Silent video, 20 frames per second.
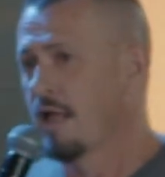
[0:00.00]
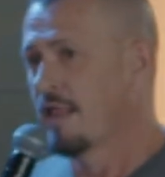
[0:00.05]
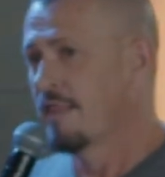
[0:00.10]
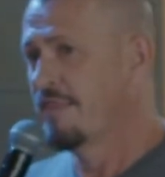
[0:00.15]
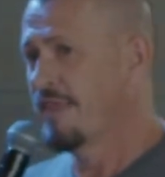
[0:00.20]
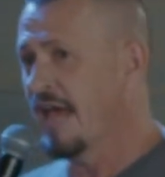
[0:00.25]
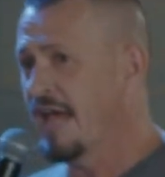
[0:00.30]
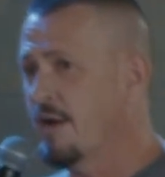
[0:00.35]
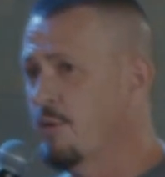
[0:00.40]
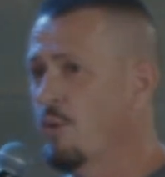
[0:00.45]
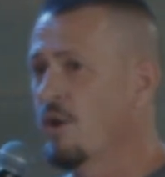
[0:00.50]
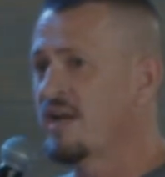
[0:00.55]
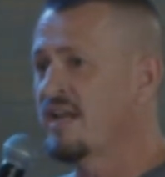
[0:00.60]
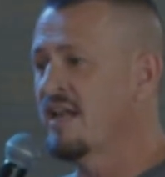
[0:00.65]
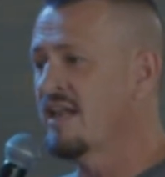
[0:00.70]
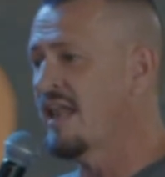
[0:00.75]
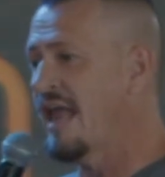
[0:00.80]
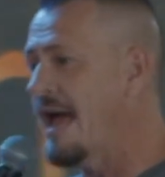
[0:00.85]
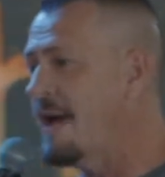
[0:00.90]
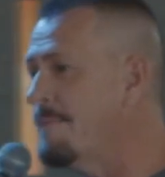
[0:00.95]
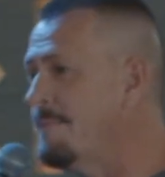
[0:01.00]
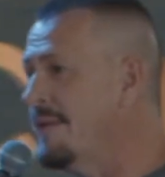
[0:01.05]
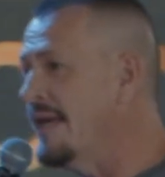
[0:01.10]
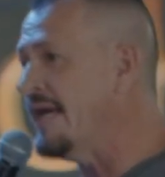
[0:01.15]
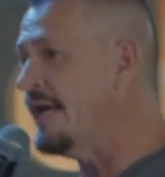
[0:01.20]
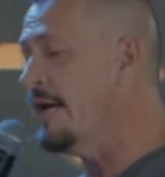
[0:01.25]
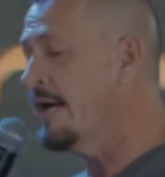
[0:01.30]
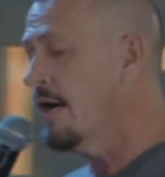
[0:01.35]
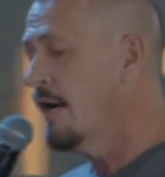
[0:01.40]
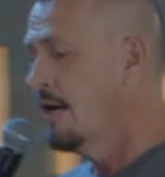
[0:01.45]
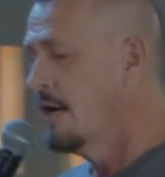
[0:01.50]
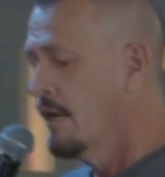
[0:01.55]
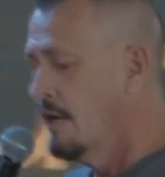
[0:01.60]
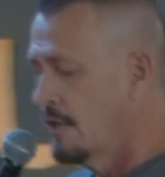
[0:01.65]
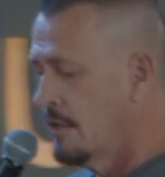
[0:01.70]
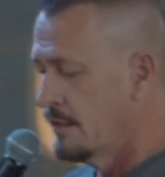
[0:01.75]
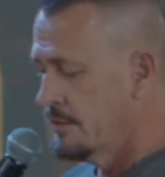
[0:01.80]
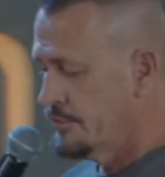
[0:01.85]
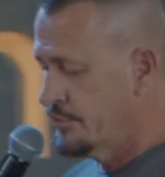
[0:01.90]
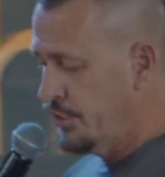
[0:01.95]
They wouldn't let me
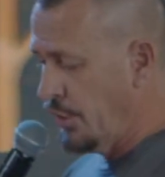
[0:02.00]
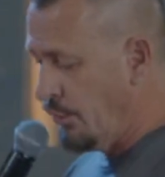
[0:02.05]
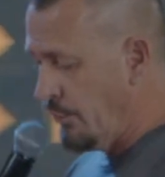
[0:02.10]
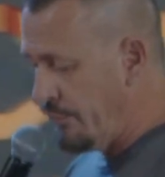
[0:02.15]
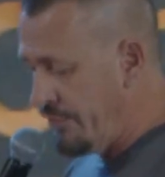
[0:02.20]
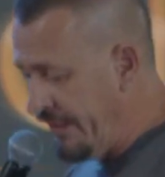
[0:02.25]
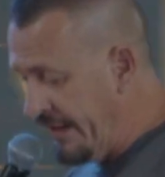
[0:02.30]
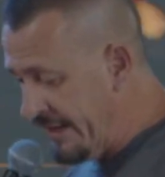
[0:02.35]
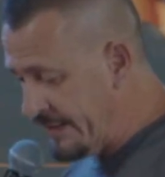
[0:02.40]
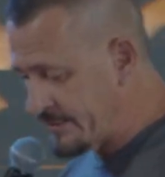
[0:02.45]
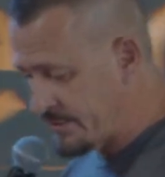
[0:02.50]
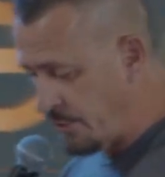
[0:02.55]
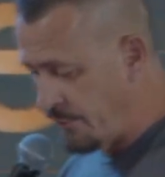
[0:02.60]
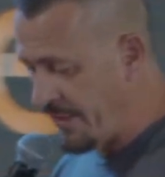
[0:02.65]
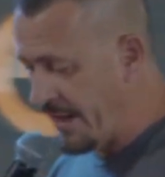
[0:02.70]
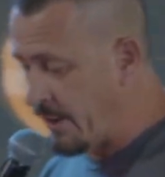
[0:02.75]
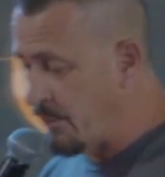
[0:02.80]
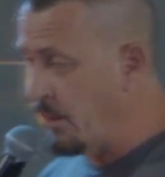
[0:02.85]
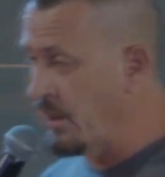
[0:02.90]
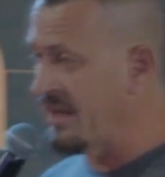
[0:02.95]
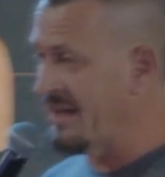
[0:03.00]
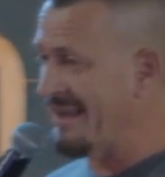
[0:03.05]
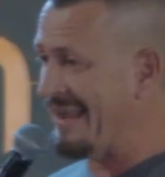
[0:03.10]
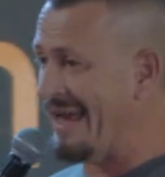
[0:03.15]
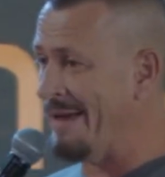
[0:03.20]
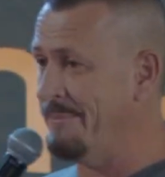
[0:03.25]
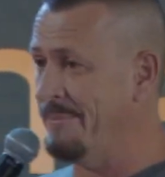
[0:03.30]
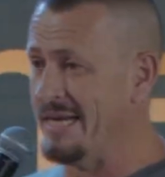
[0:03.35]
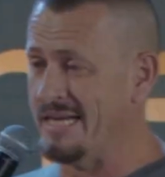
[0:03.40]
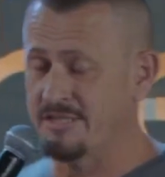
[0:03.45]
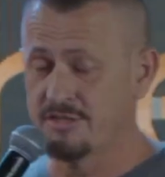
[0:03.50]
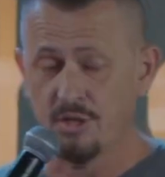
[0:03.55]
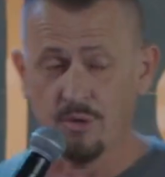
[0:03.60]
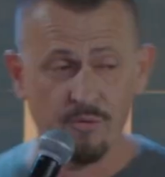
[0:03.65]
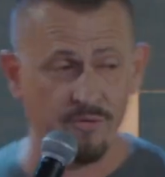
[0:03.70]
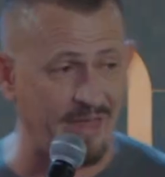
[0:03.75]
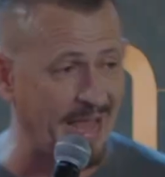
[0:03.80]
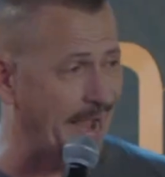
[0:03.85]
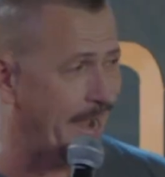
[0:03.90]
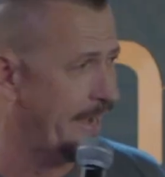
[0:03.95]
do this or they wouldn't let me
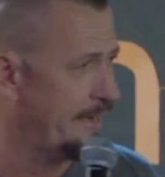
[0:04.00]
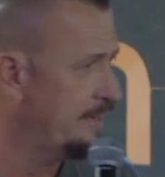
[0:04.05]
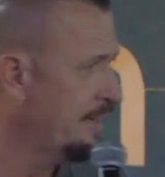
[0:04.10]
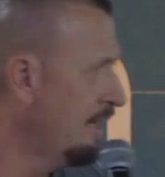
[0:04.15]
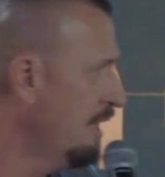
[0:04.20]
do that.